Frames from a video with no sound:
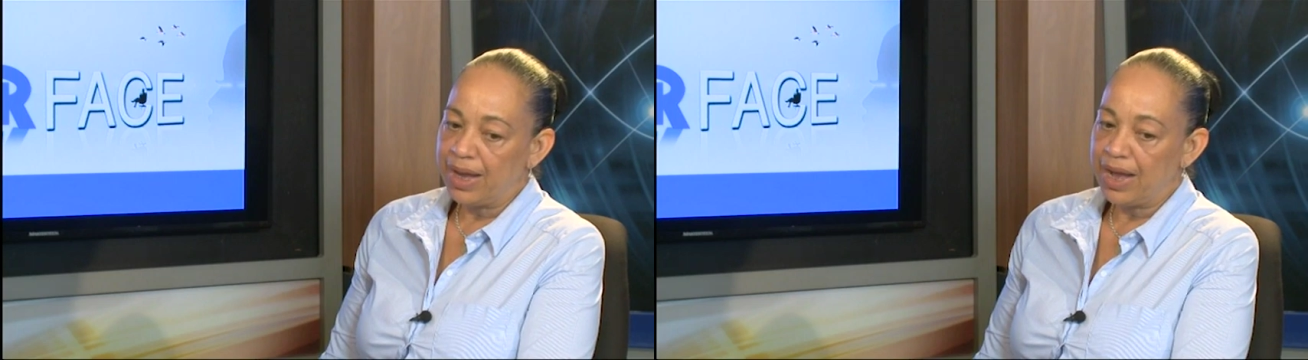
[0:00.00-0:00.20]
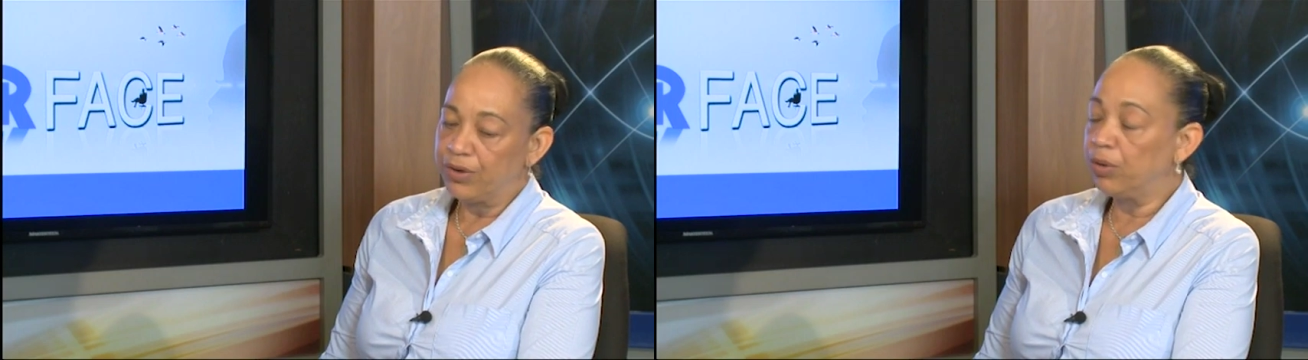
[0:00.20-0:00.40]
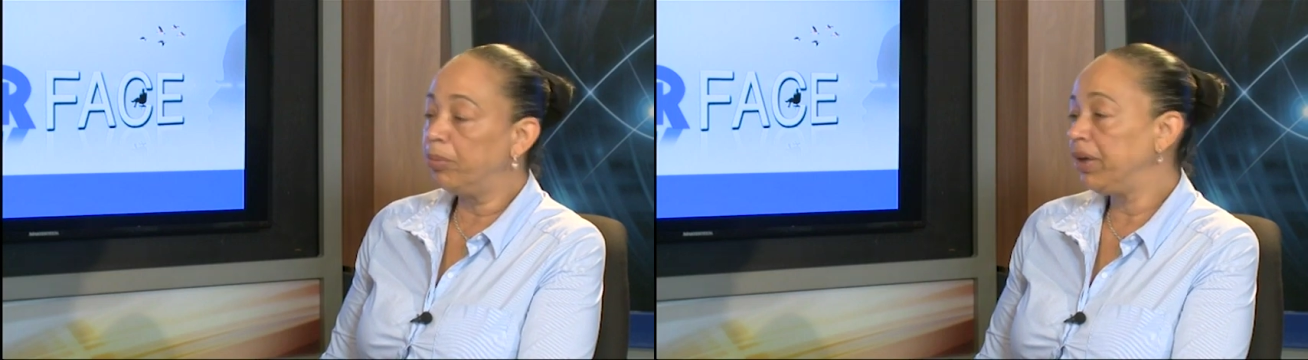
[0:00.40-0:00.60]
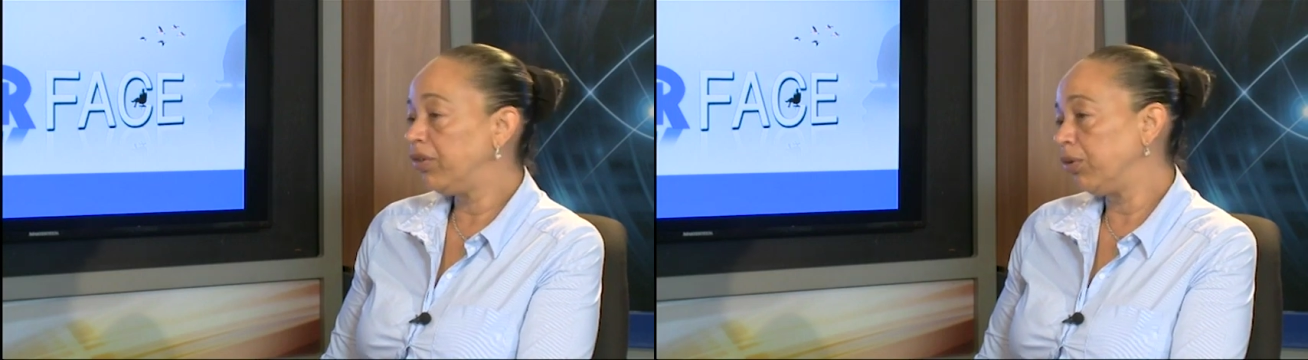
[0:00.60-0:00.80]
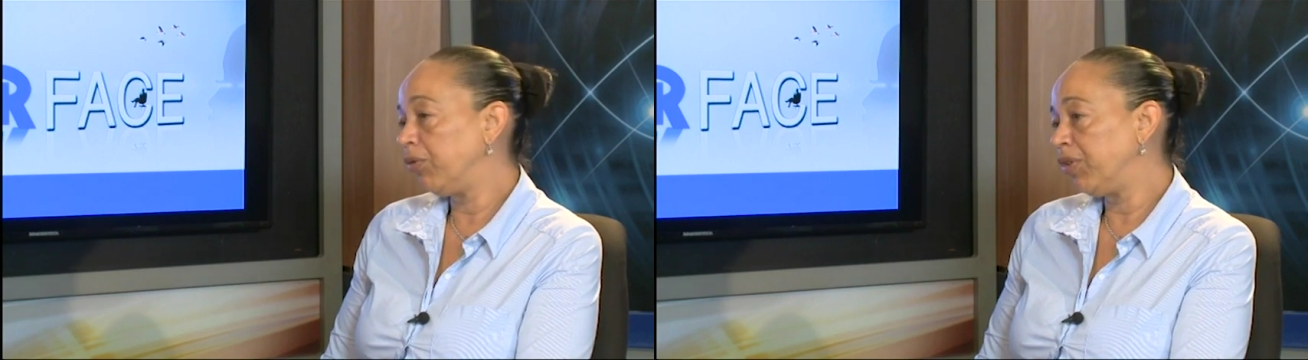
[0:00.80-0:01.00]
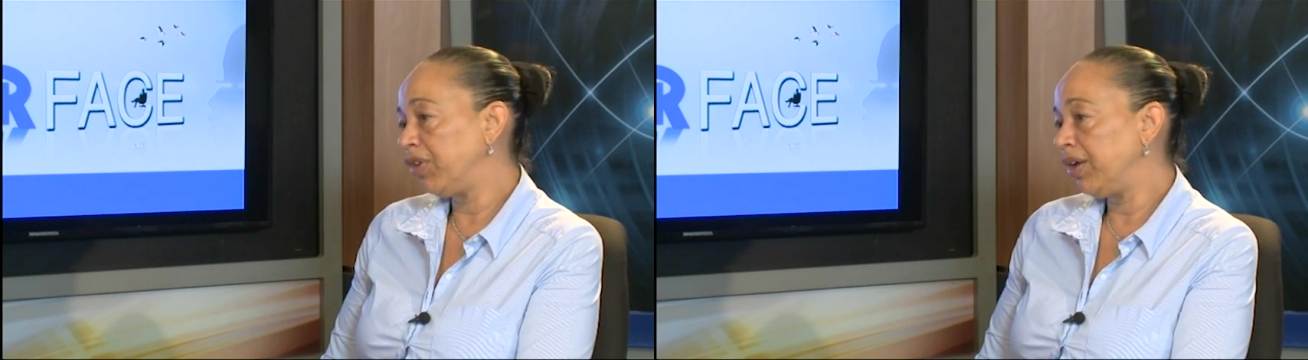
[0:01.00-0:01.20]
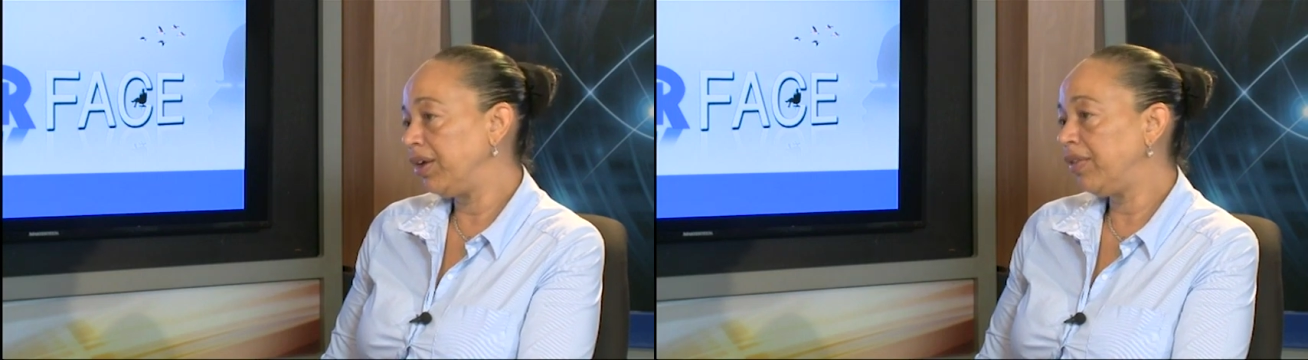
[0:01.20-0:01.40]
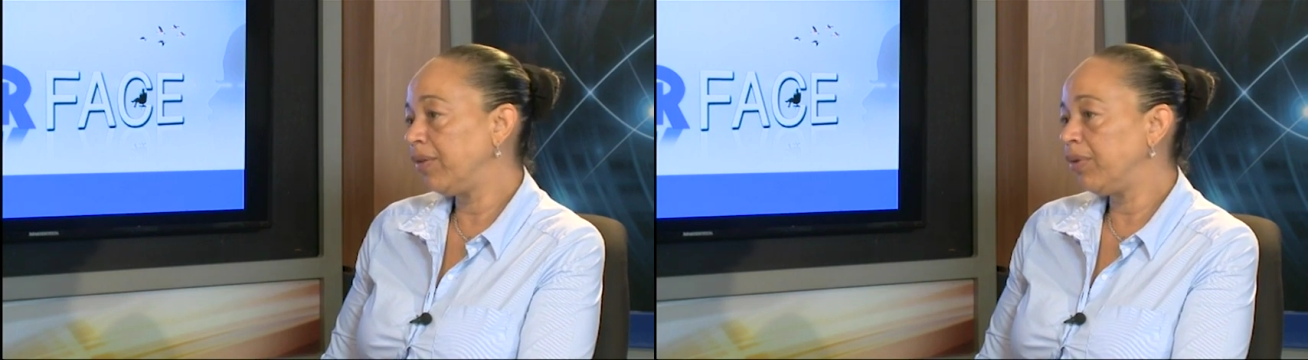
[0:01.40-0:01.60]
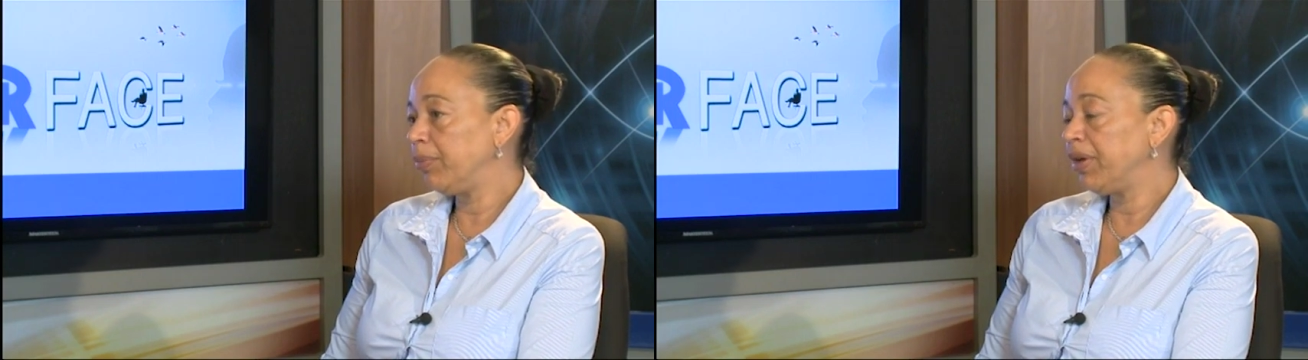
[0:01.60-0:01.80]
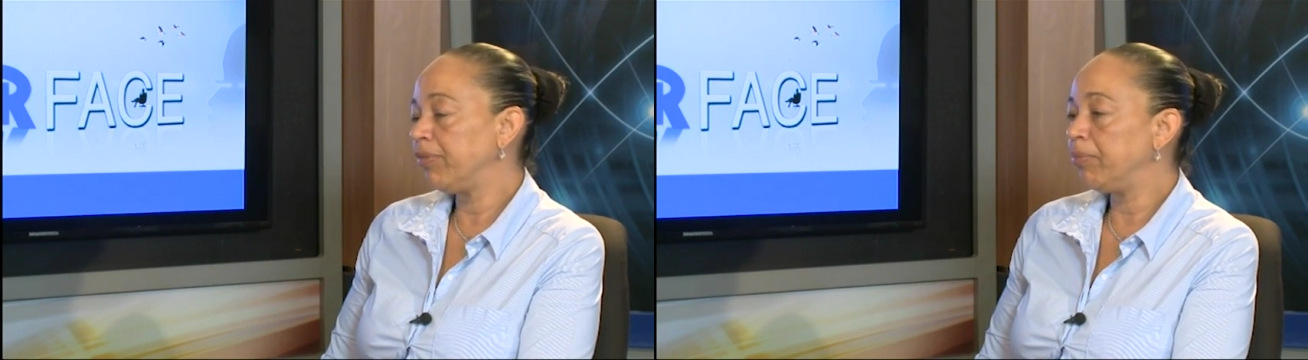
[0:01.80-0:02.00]
had nobody to oversee. They were in a
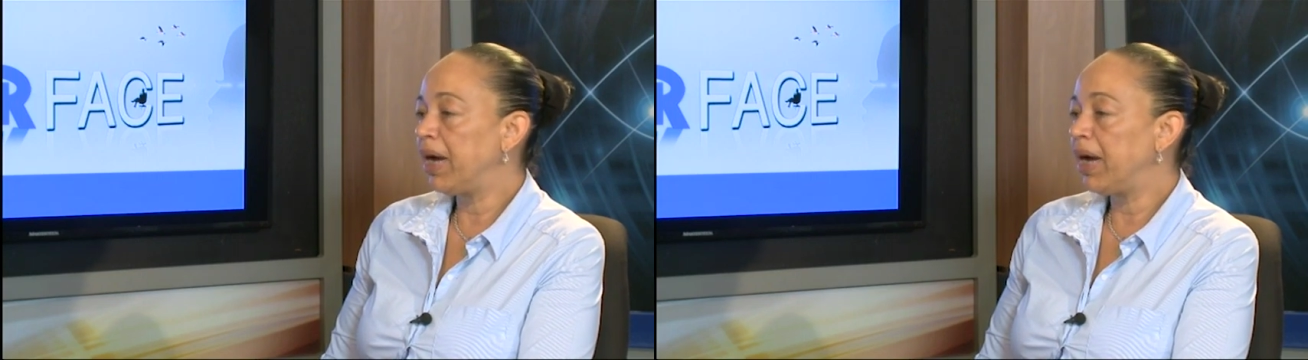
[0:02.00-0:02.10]
bit of